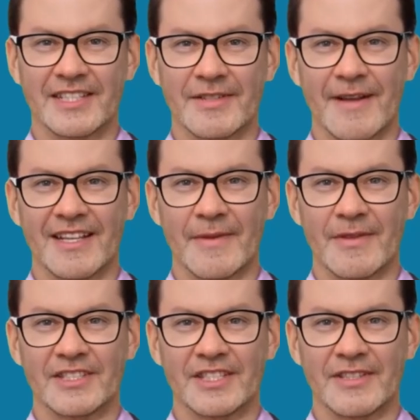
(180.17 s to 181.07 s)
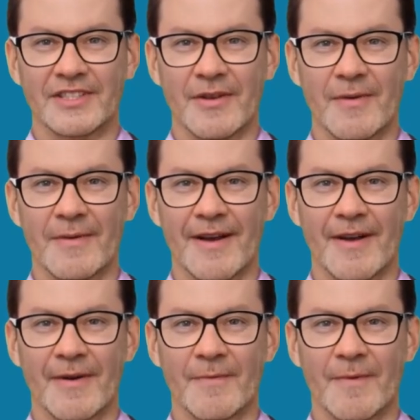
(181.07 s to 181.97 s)
the resolution to
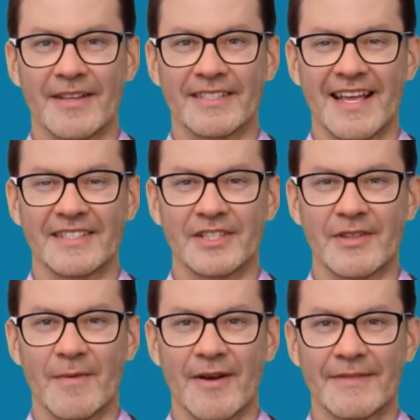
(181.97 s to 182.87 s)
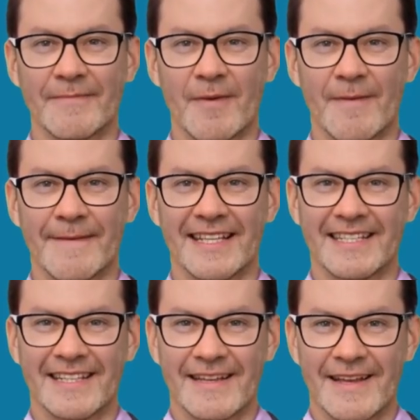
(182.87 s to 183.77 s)

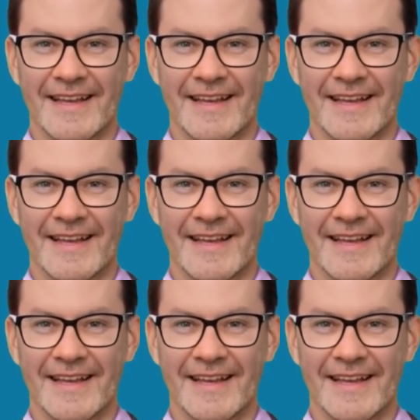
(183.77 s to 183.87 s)
1024p,